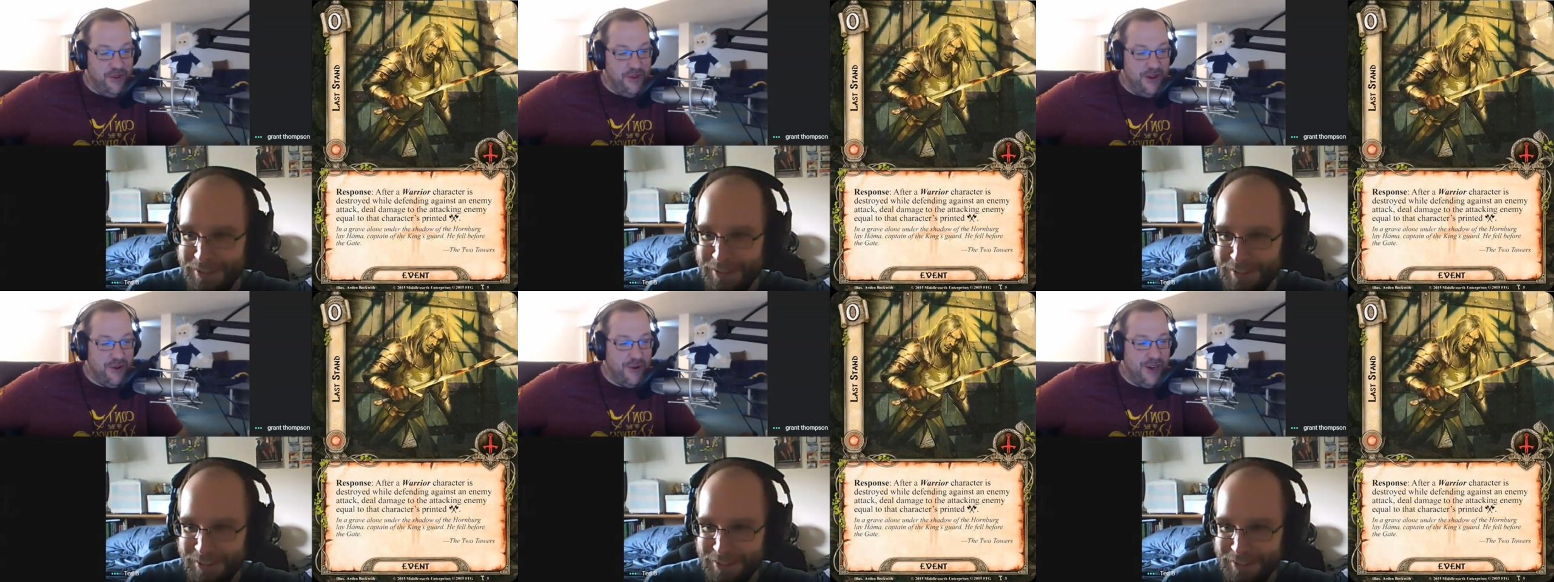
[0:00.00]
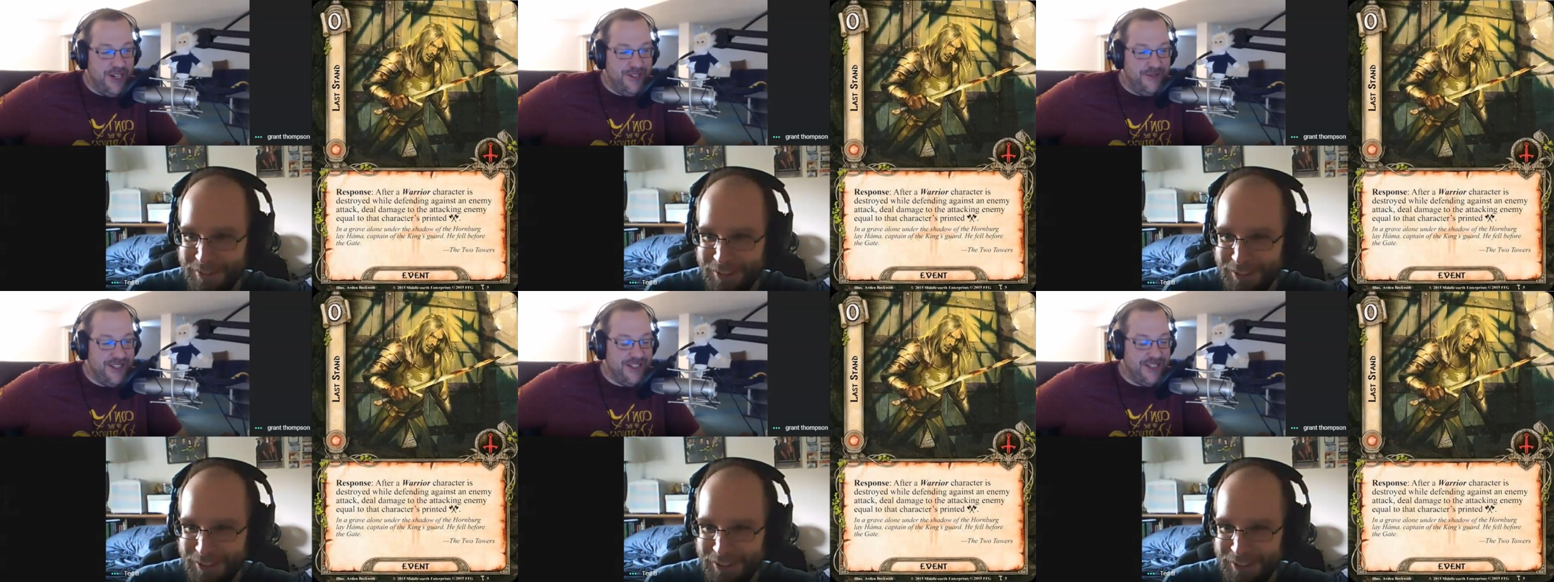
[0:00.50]
Speaker 1: when Nori
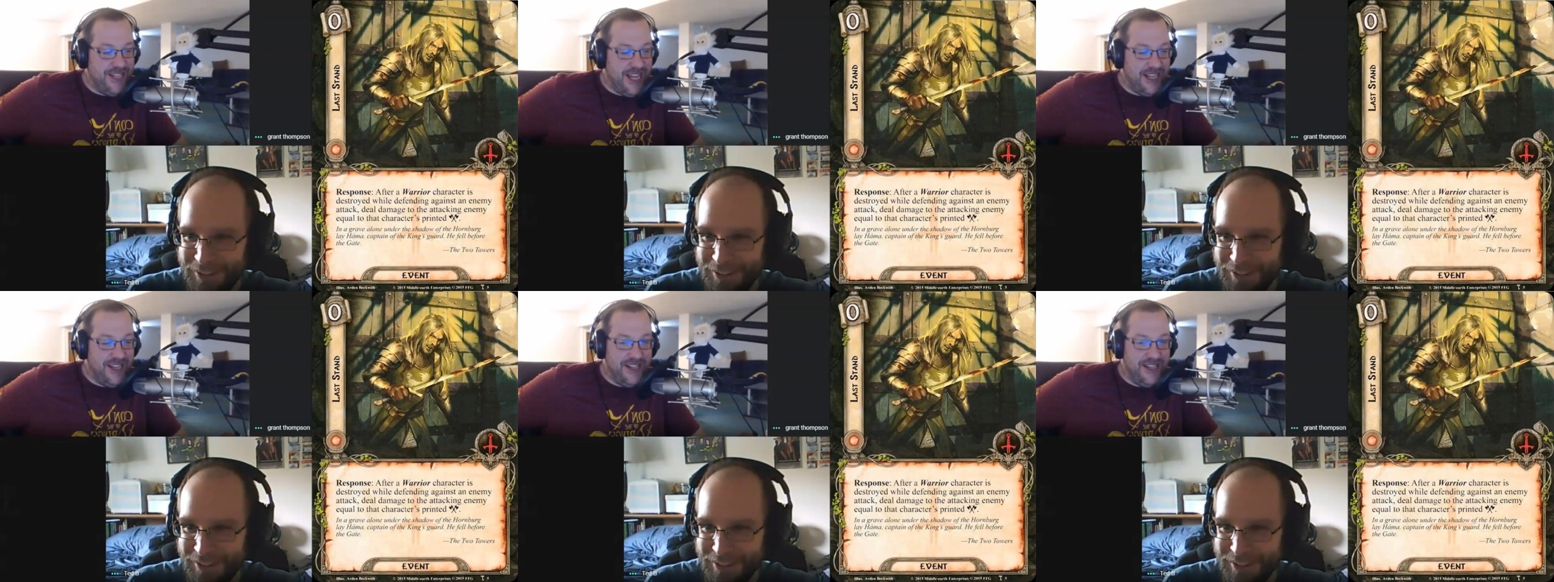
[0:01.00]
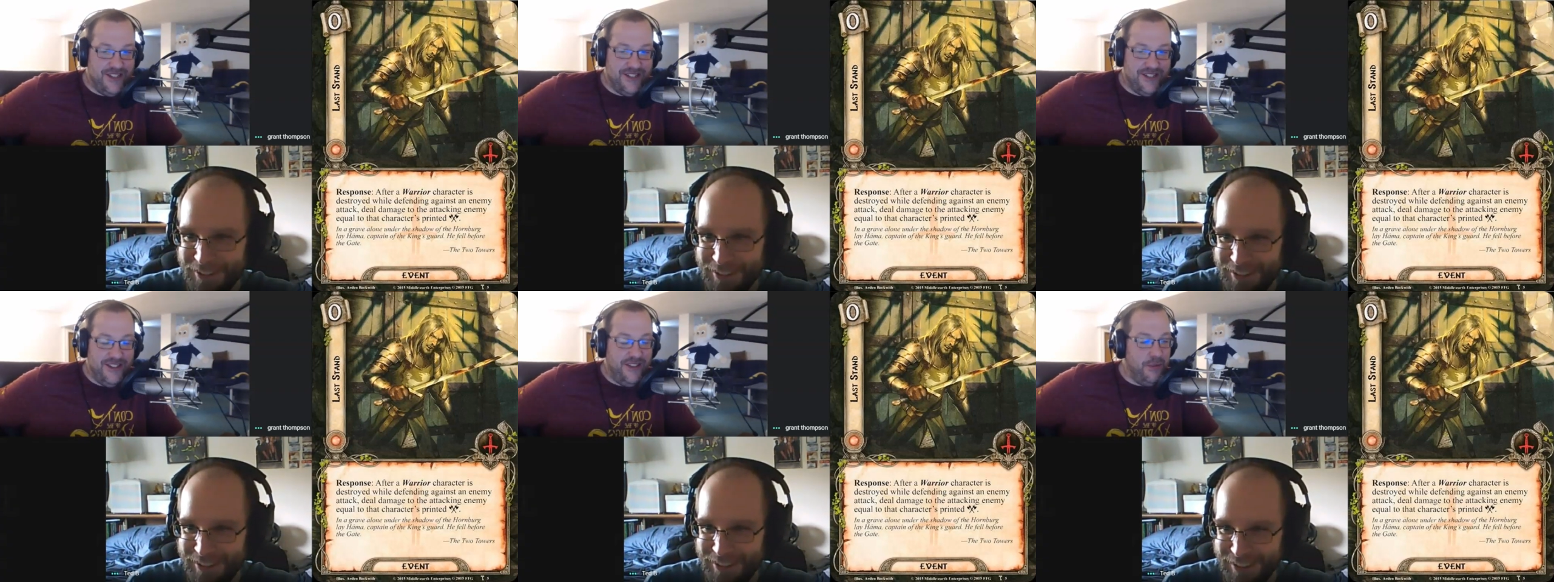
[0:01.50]
defends an attack and
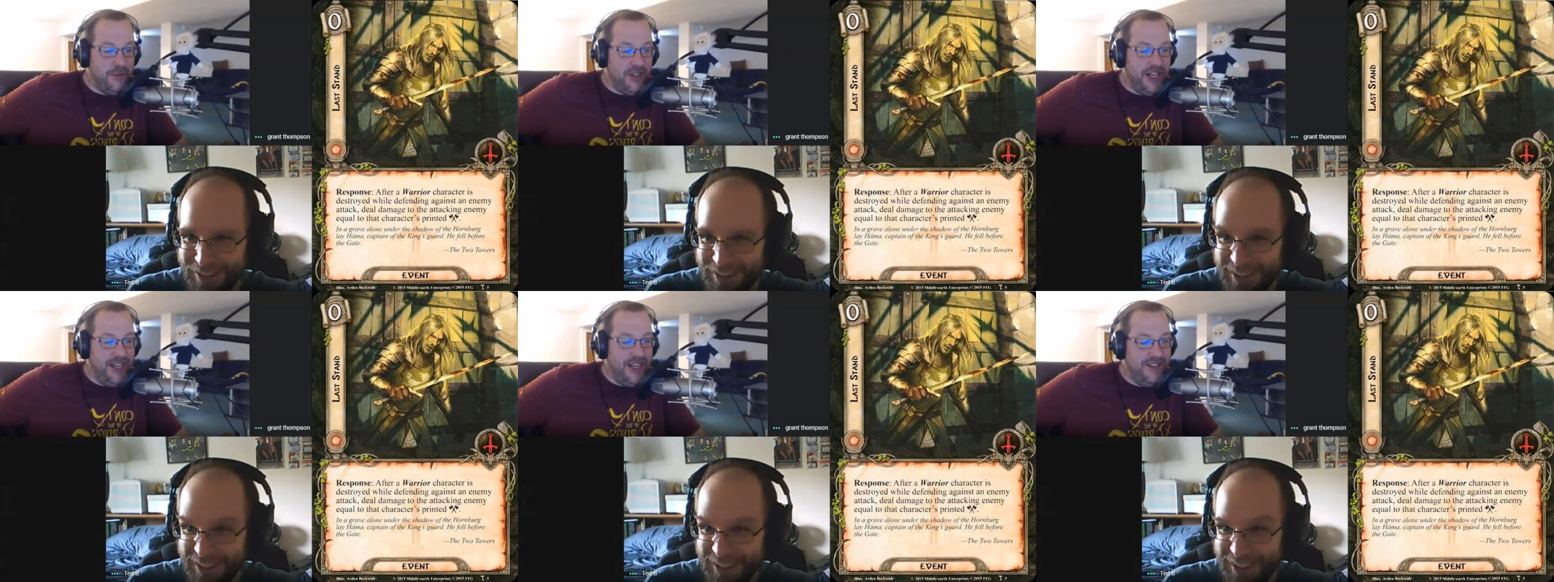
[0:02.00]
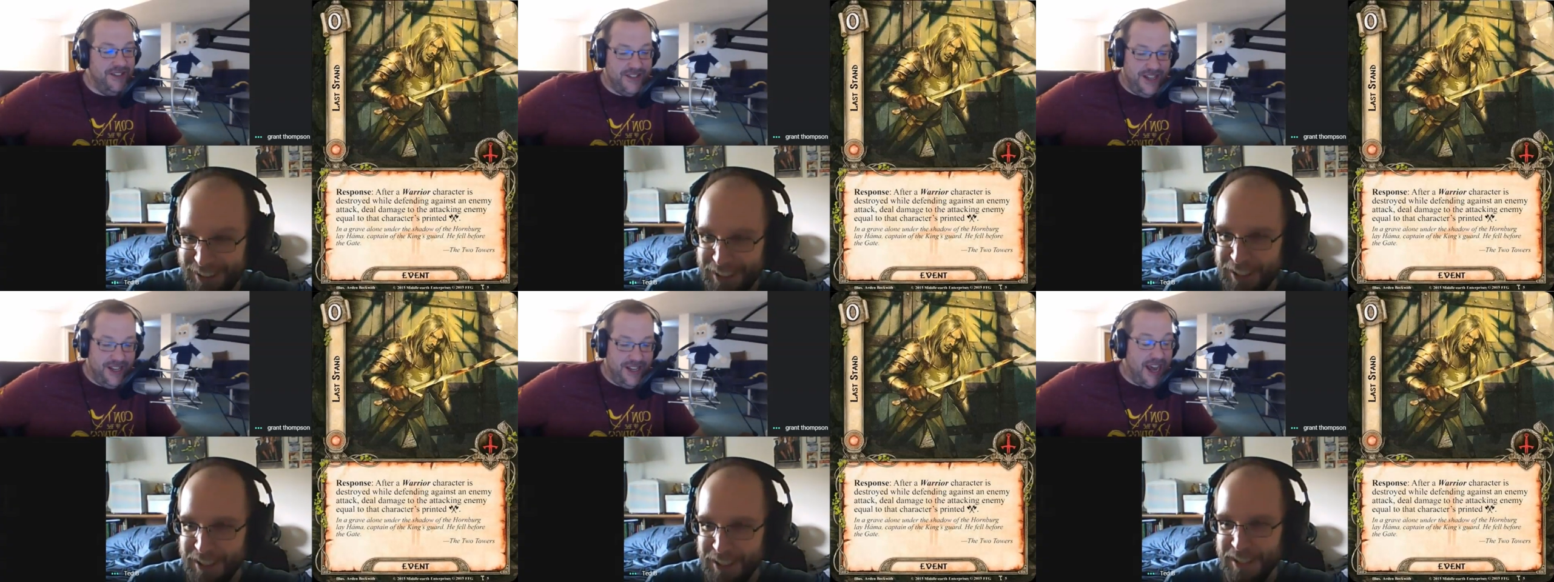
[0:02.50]
leaves play,
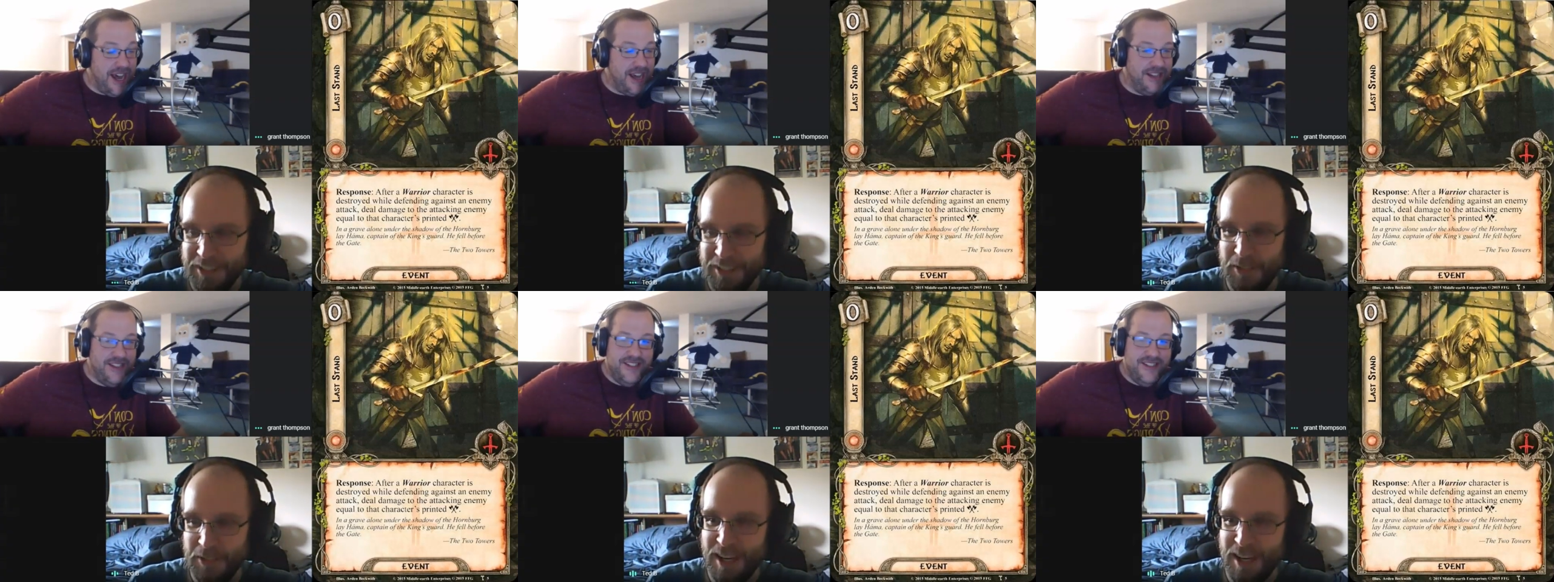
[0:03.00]
like ha. Two